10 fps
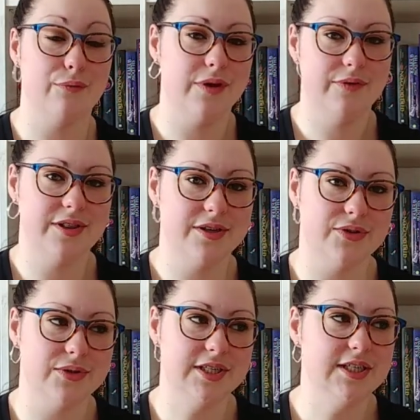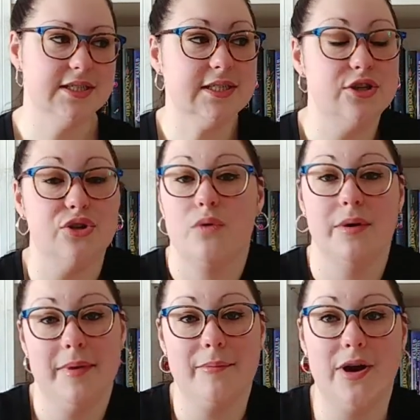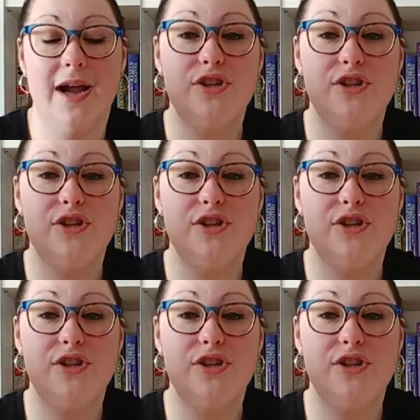and reread this whole series because I don't remember.